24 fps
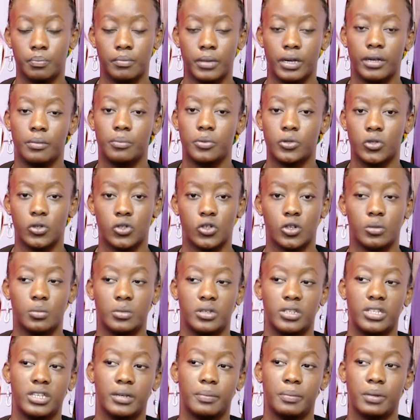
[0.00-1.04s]
my social
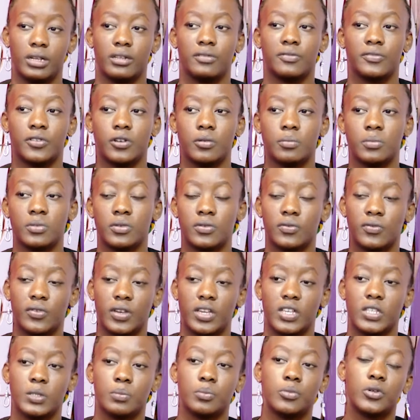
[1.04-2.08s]
media platforms,
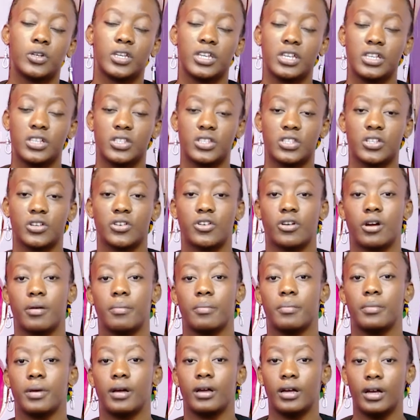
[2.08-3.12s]
Facebook,
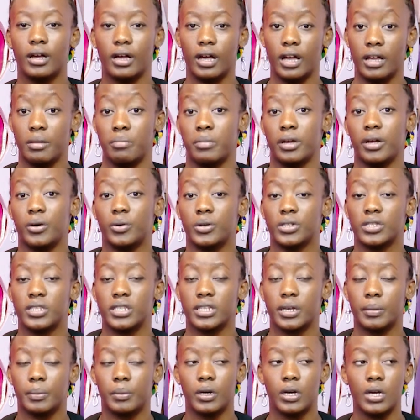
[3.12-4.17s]
Instagram, and my
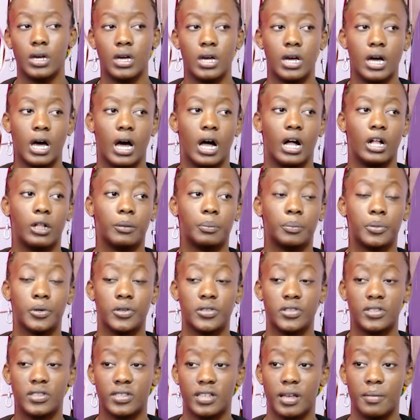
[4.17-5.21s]
WhatsApp. I'll
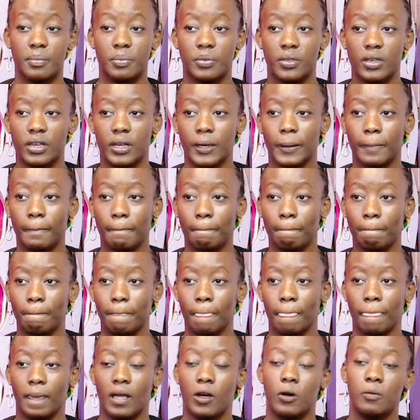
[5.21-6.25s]
post something,
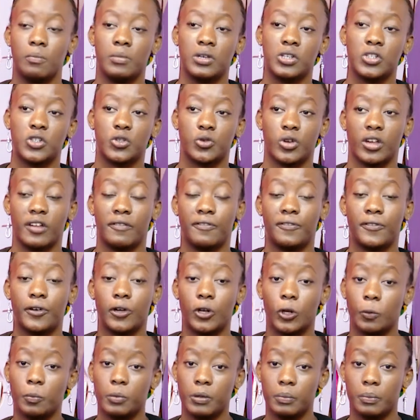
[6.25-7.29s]
I'll make sure I
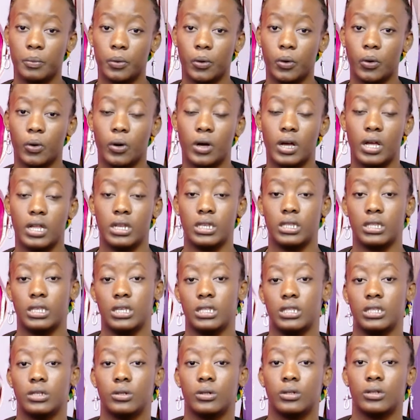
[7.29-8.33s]
follow people, and
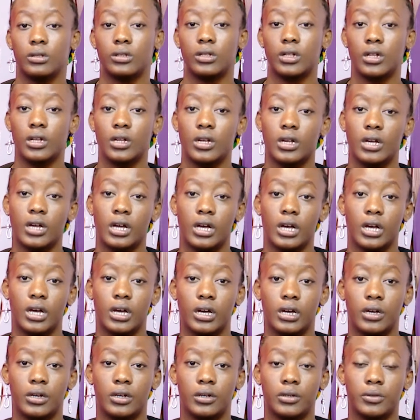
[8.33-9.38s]
then they'll
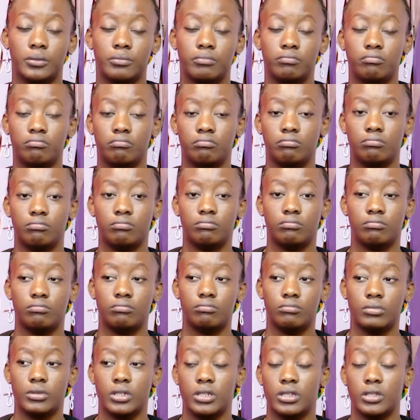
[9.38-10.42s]
uh,
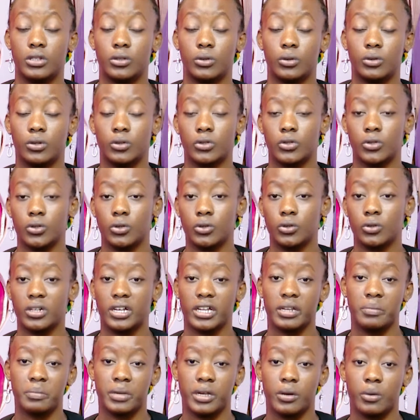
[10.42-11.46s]
then they'll also look
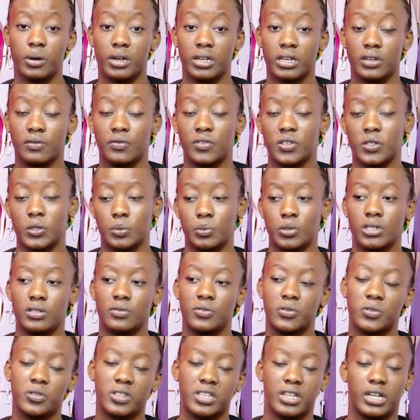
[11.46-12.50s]
at my work. If it's
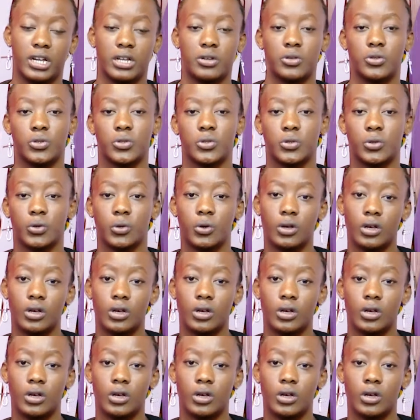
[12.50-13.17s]
beautiful, they can also